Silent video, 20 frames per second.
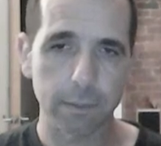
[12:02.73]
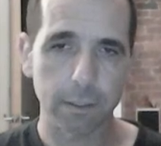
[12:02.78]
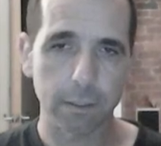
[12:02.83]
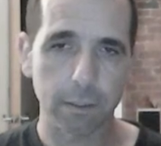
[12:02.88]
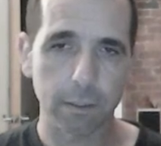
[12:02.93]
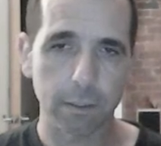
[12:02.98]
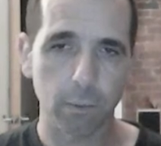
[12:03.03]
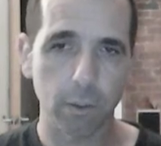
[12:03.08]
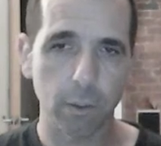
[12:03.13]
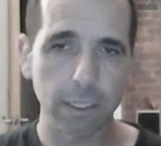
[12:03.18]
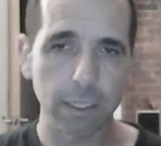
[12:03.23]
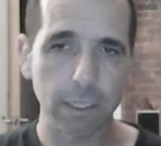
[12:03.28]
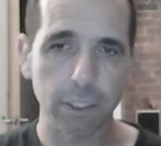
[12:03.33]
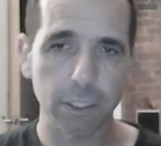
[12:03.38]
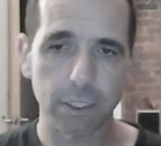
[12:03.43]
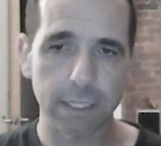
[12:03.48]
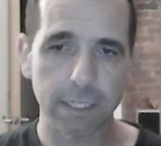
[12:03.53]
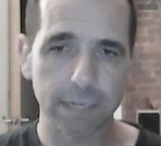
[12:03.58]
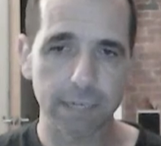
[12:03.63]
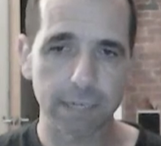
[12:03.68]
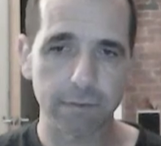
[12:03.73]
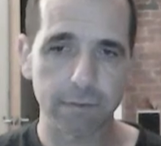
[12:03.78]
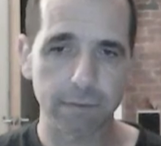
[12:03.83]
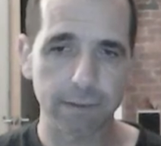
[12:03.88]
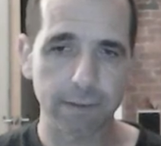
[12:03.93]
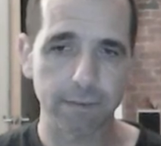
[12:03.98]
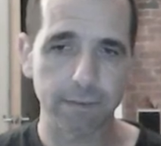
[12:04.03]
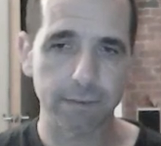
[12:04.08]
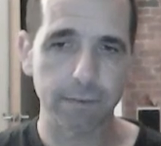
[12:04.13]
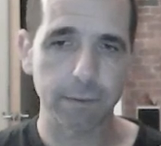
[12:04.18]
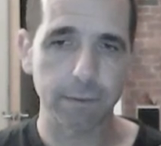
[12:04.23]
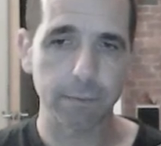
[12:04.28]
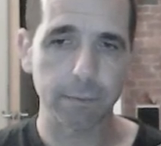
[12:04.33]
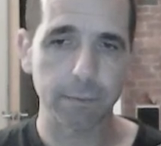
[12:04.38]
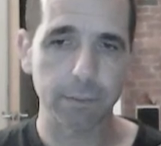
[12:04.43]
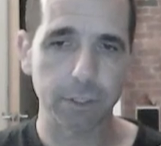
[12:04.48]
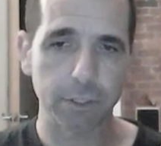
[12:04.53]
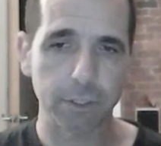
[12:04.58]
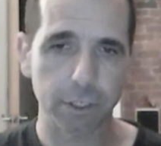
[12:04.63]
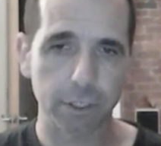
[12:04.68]
White should never have given them
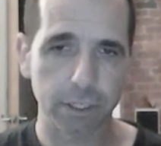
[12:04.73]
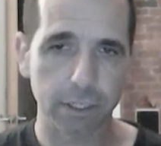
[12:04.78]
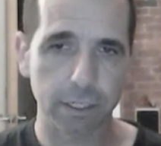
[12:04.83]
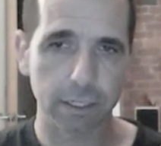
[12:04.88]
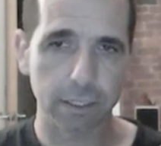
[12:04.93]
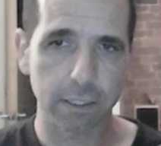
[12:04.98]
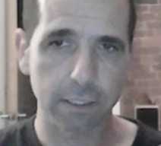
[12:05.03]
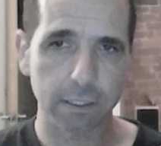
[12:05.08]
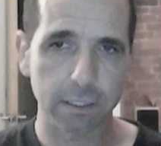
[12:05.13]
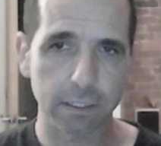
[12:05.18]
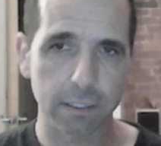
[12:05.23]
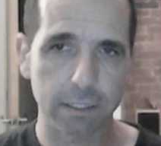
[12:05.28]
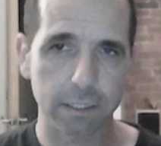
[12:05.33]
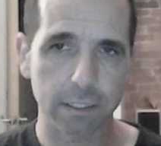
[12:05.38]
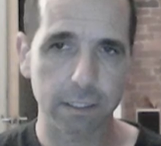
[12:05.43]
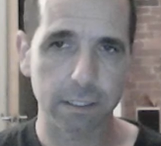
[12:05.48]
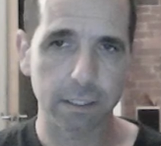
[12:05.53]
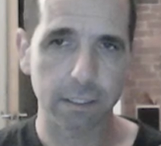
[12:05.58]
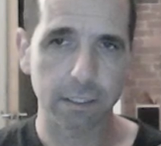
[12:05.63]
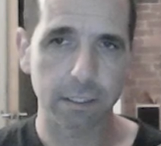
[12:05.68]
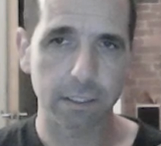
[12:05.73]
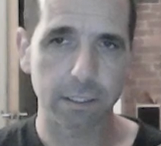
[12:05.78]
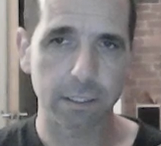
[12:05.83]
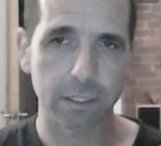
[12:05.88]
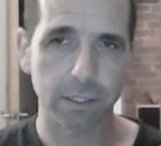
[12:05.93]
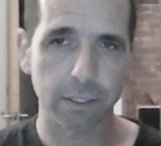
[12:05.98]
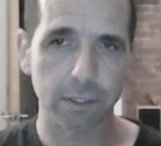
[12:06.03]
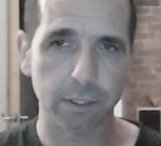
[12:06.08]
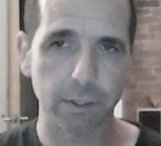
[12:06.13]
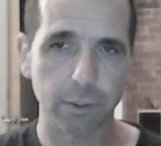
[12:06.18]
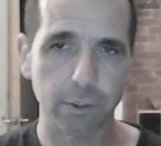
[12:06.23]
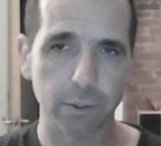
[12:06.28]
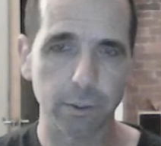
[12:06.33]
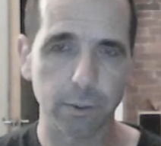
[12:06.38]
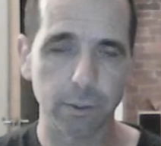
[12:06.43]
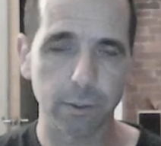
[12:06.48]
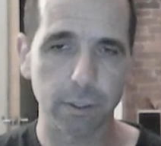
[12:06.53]
the chance to